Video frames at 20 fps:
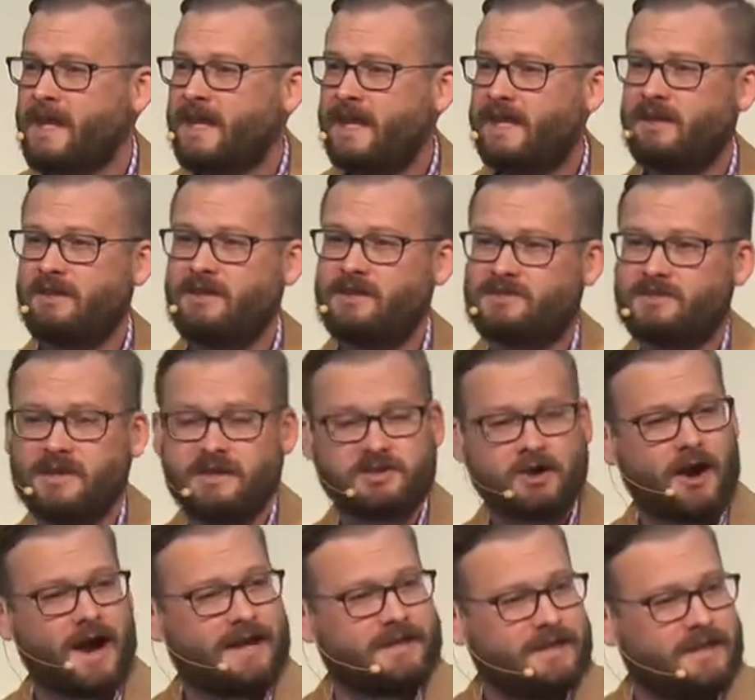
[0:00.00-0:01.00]
any of these things.
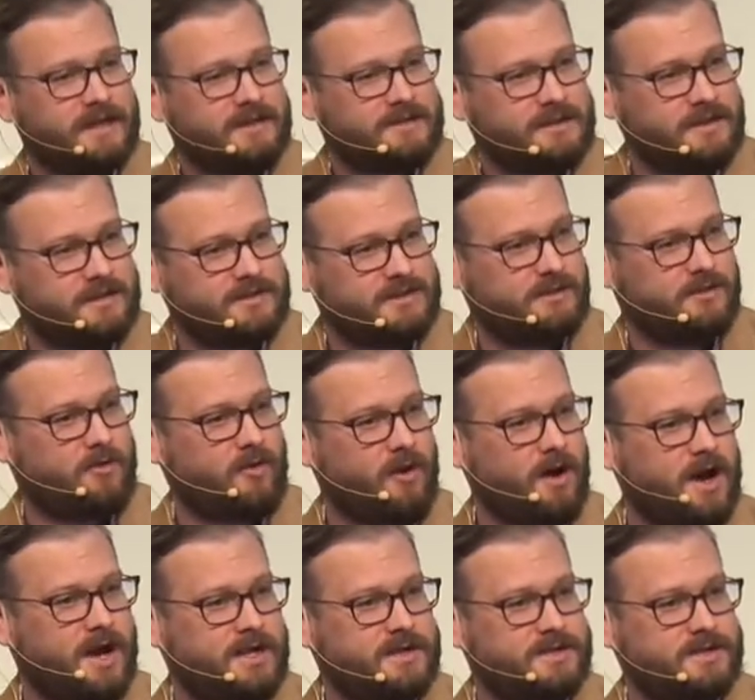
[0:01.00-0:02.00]
Our identity is in
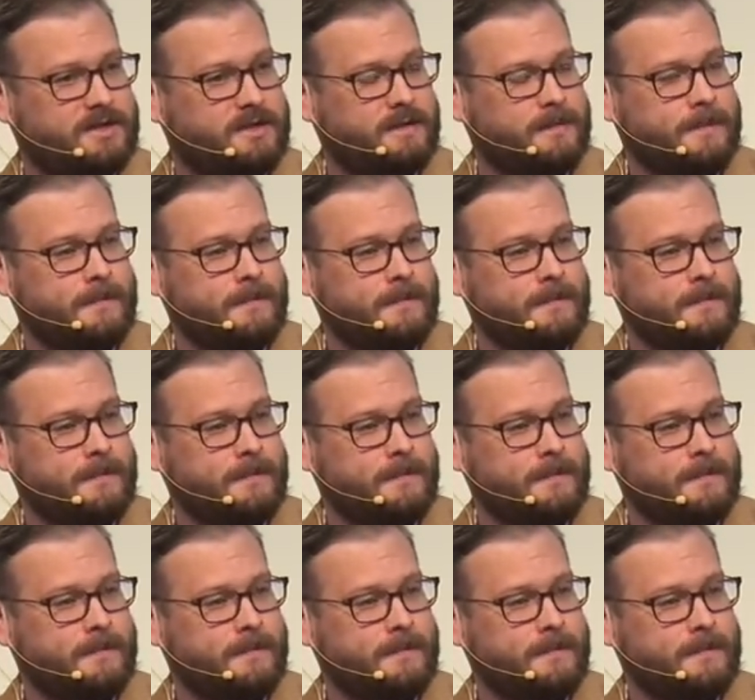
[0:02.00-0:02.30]
Christ.